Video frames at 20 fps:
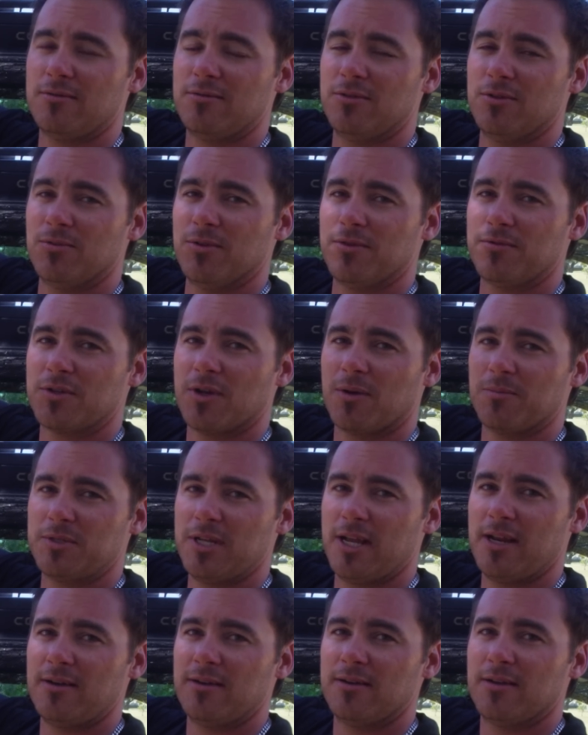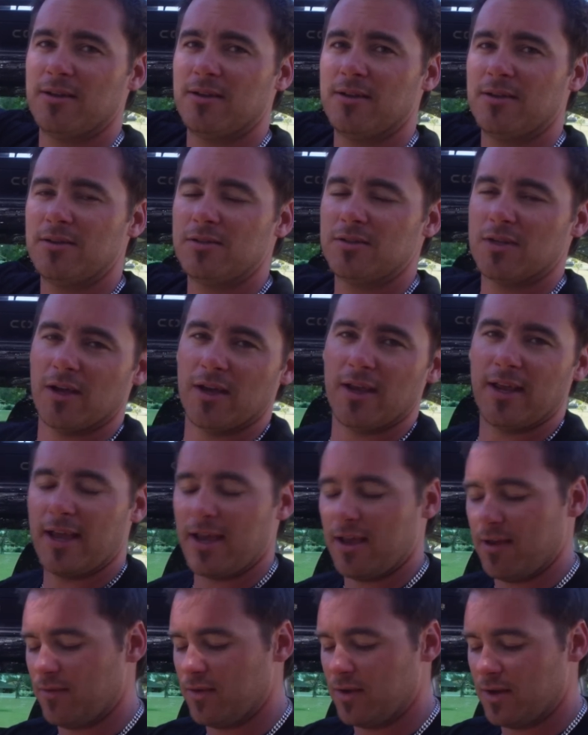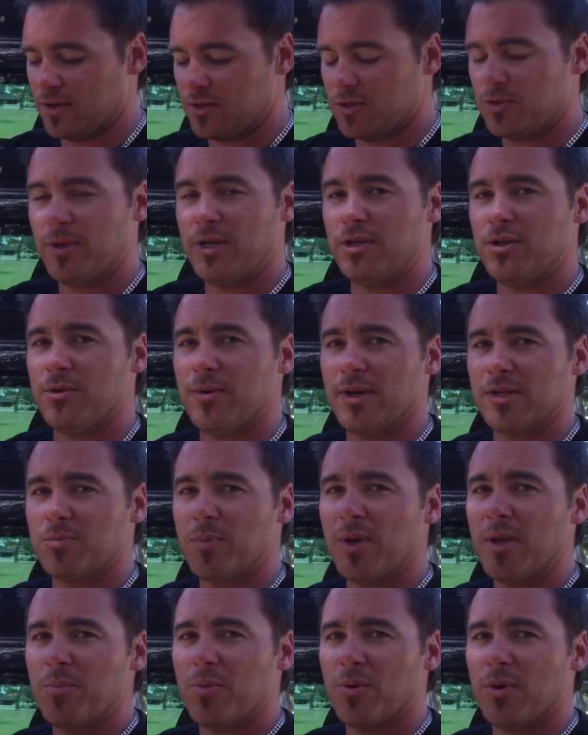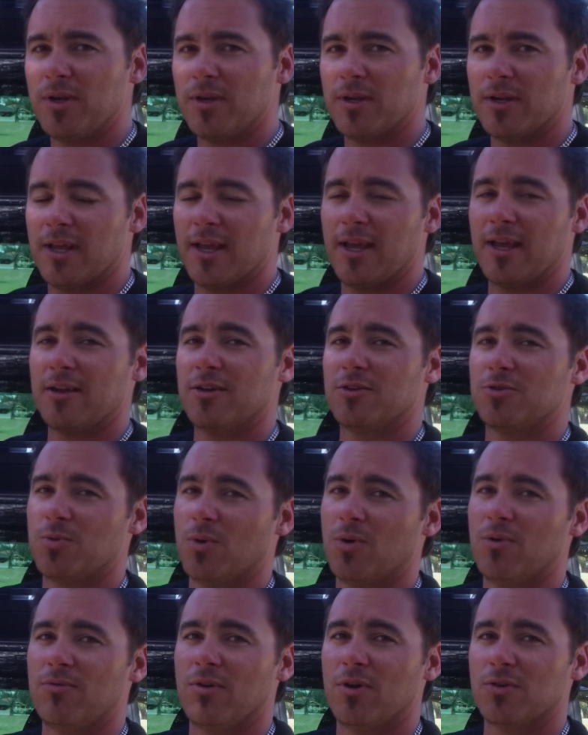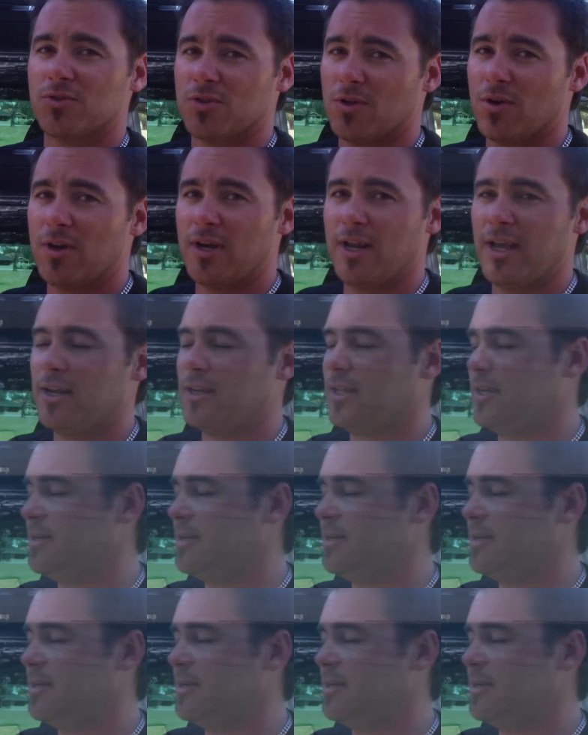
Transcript: the rooftop tent. So you have a twin USB point and a 12 volt socket outlet.